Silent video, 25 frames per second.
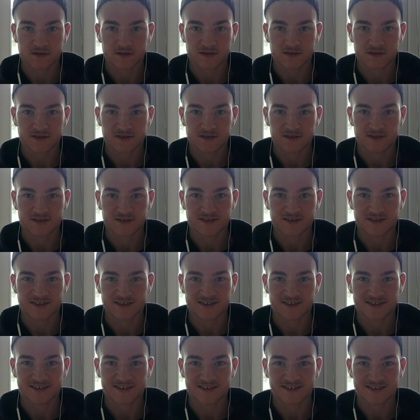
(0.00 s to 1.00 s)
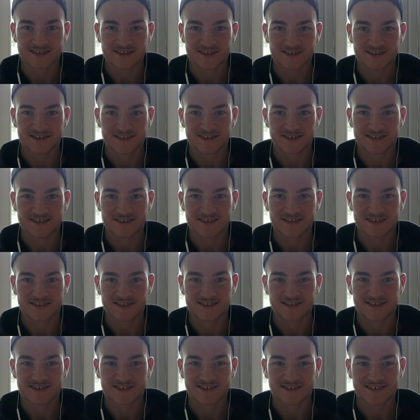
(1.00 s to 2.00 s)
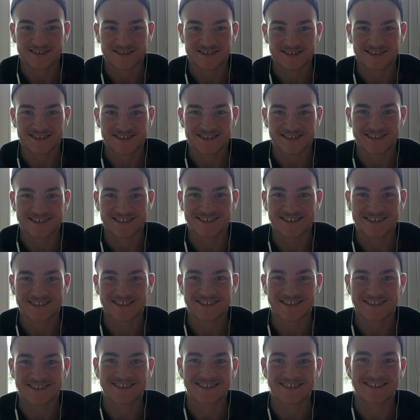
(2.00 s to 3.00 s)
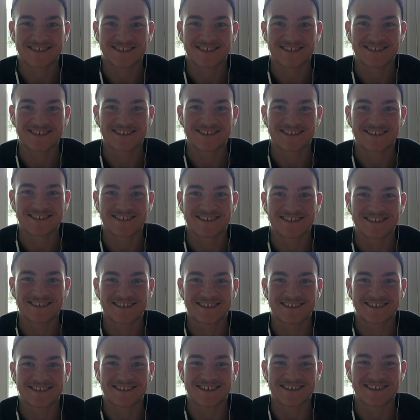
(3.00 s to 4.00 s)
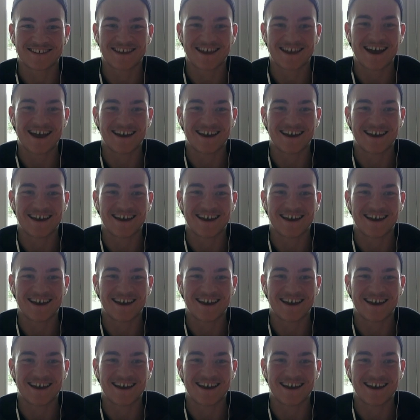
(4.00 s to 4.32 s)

(not speaking)